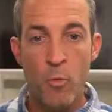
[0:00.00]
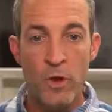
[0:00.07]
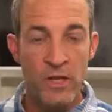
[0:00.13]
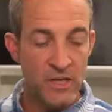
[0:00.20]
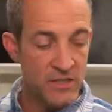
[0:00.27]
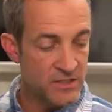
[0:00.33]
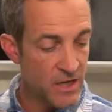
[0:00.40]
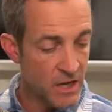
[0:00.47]
when
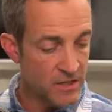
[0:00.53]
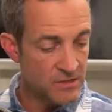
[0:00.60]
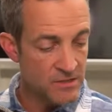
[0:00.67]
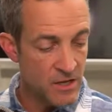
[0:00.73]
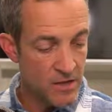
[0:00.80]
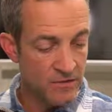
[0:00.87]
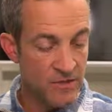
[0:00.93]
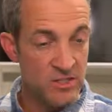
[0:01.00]
it does,
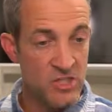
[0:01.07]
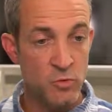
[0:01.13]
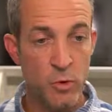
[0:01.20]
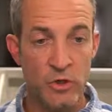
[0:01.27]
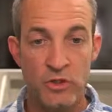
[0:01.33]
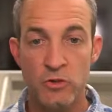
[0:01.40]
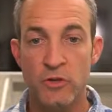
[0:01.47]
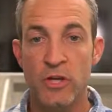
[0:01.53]
this is
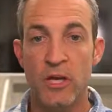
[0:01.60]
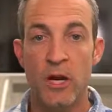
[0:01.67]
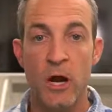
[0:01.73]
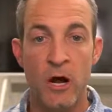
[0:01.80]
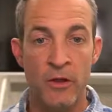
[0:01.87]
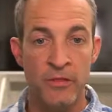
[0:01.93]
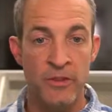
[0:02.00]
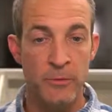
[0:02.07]
what you get
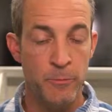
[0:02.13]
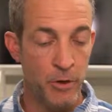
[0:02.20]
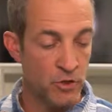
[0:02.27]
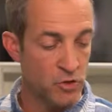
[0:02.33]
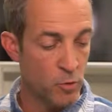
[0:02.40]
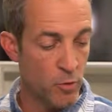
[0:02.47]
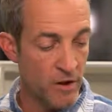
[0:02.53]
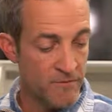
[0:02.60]
on the
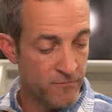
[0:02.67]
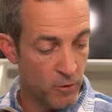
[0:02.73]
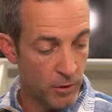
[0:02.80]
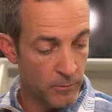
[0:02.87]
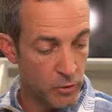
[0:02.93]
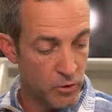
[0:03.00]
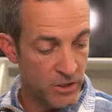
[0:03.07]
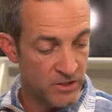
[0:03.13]
pressure waveform.
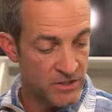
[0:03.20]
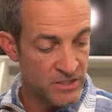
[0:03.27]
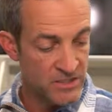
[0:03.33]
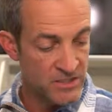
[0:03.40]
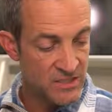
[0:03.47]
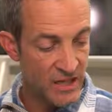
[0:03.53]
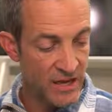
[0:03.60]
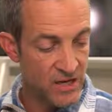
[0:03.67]
You get this
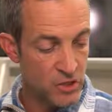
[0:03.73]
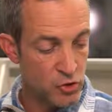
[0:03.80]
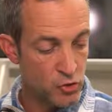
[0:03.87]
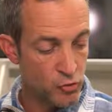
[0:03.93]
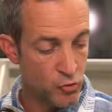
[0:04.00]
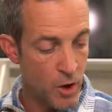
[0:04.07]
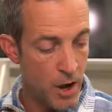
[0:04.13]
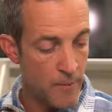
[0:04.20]
slight
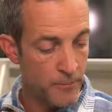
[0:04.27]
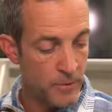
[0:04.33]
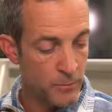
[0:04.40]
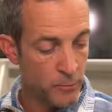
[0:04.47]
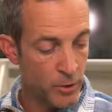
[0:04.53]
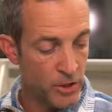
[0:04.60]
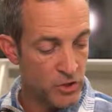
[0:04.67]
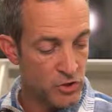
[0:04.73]
drop in
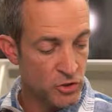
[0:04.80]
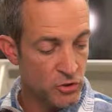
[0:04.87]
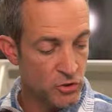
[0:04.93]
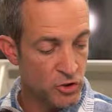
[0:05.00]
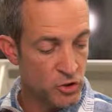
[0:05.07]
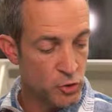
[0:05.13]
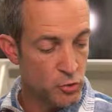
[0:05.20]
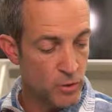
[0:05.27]
pressure
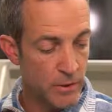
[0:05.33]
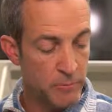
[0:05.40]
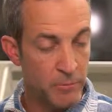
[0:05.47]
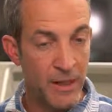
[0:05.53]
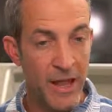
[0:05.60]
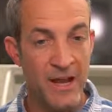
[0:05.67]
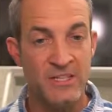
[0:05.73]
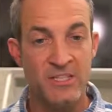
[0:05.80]
to a
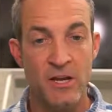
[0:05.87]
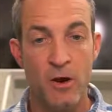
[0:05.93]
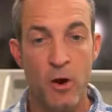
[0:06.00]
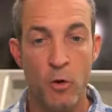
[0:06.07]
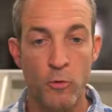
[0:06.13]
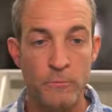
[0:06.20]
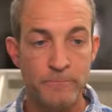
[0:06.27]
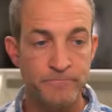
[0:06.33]

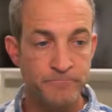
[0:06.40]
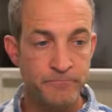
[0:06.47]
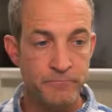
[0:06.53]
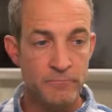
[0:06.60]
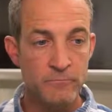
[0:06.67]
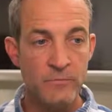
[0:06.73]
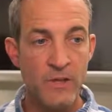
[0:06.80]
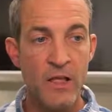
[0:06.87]
plateau.
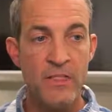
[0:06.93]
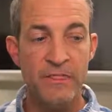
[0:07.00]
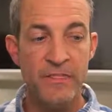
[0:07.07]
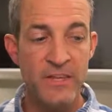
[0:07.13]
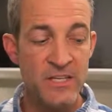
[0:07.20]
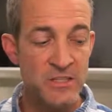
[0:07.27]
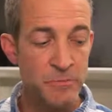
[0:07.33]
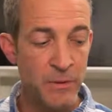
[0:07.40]

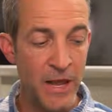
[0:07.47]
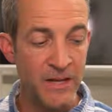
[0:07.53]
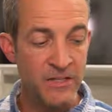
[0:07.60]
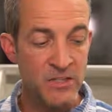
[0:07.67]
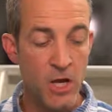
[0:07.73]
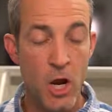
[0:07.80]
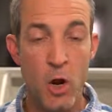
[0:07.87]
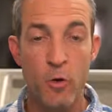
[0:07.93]
This
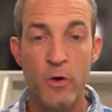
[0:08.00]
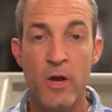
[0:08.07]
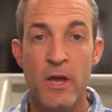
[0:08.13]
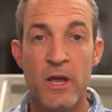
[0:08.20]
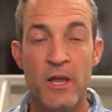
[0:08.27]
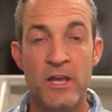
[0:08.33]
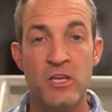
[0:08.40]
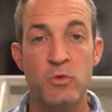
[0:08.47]
plateau
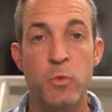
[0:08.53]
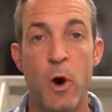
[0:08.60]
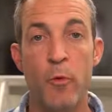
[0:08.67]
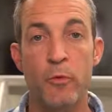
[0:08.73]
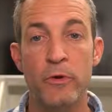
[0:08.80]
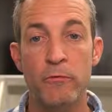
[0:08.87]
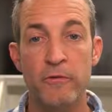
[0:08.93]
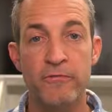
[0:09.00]
is what
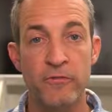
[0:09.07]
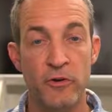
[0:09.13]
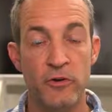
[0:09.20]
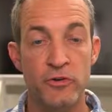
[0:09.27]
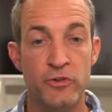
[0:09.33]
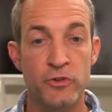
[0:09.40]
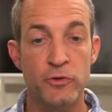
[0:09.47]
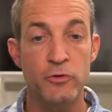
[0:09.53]
we refer
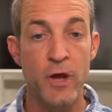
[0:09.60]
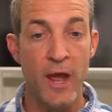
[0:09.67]
to